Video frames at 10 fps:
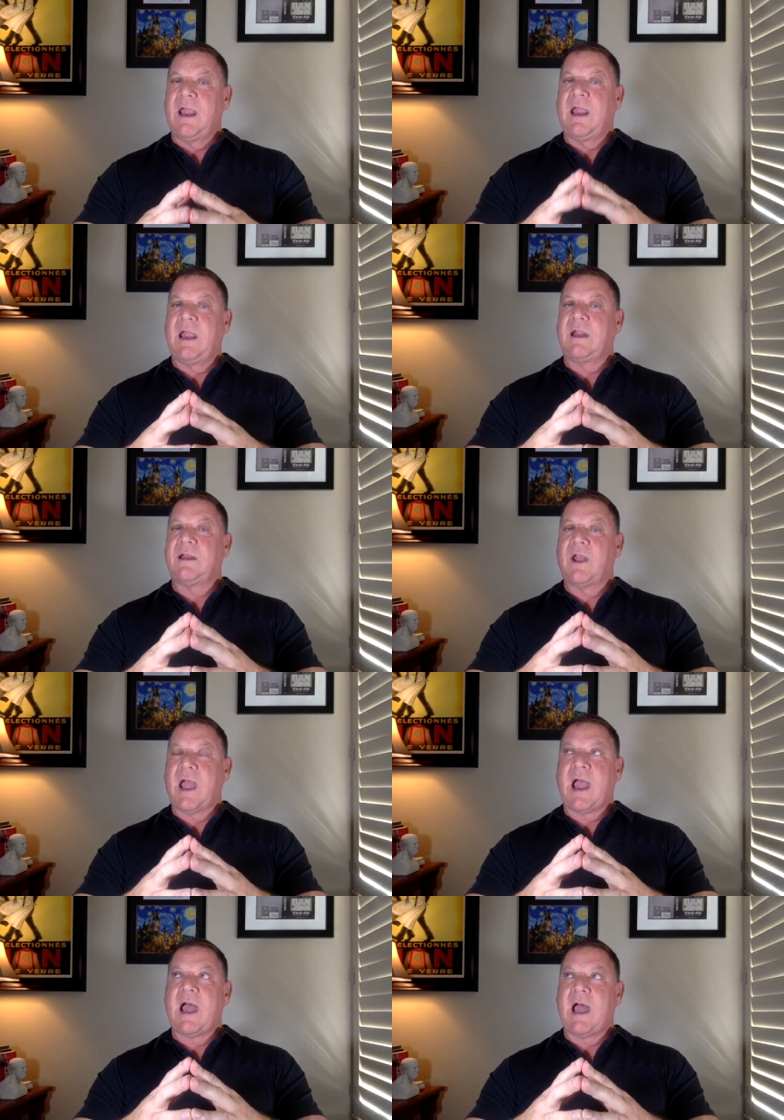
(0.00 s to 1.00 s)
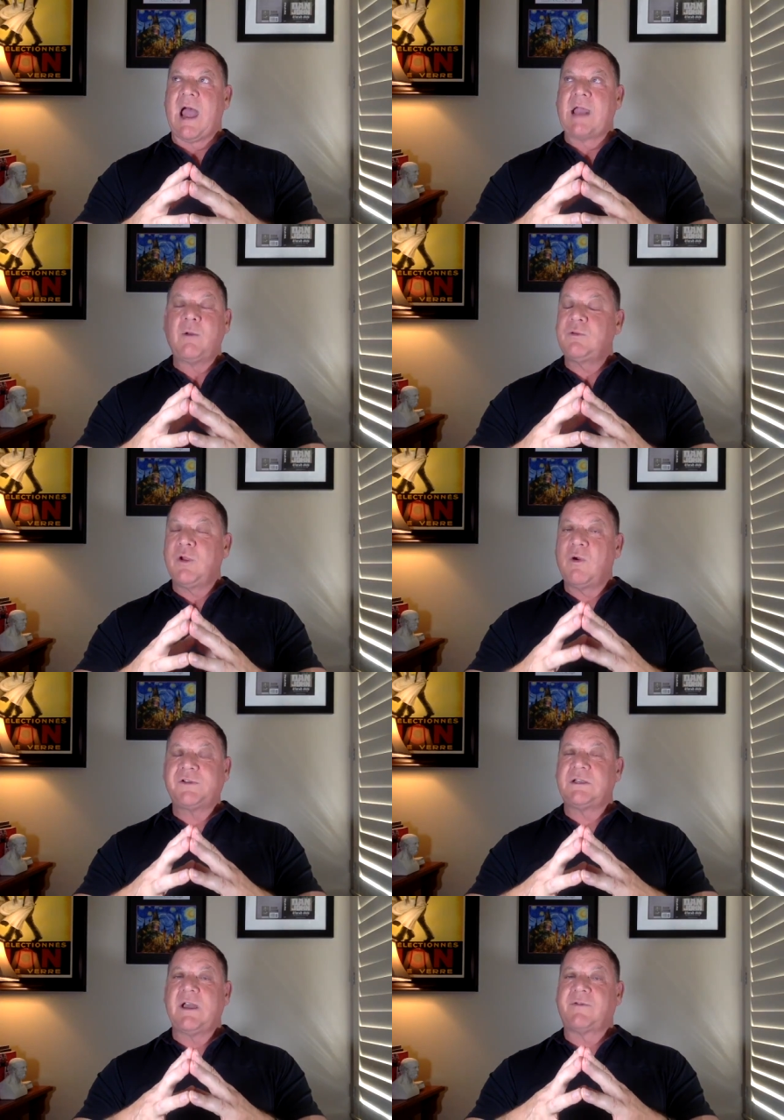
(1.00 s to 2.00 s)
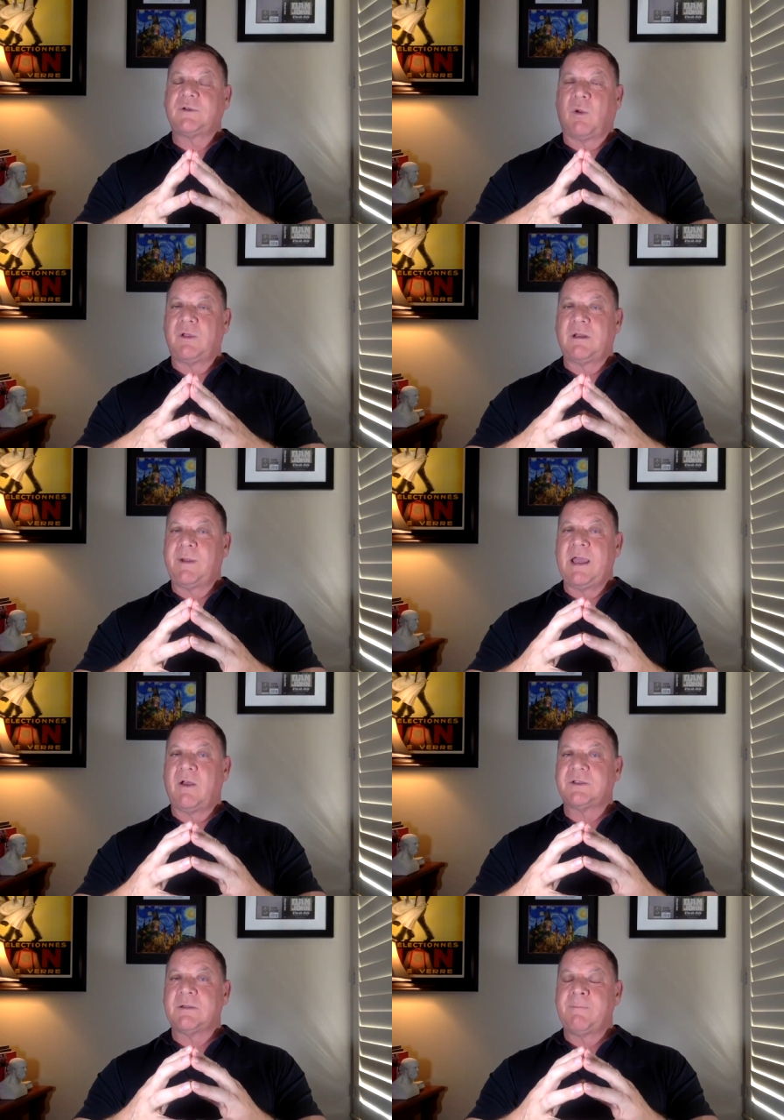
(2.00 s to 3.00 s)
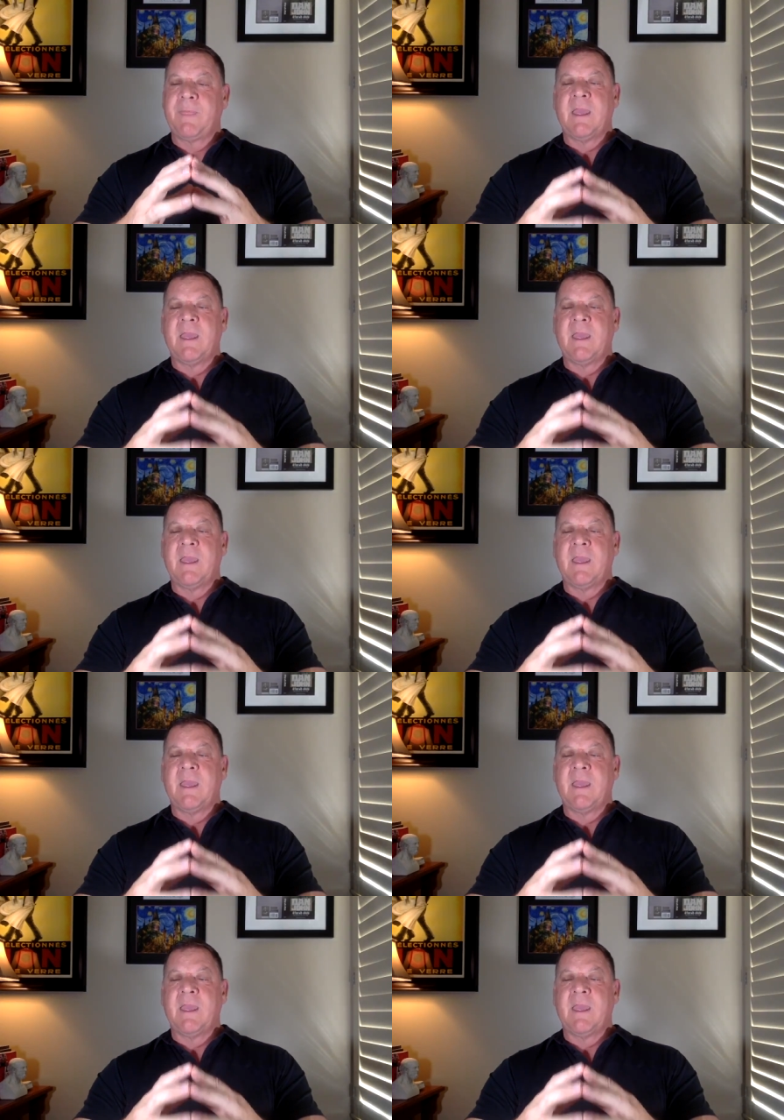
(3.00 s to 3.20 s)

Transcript: And I don't know if she's ever told anybody else.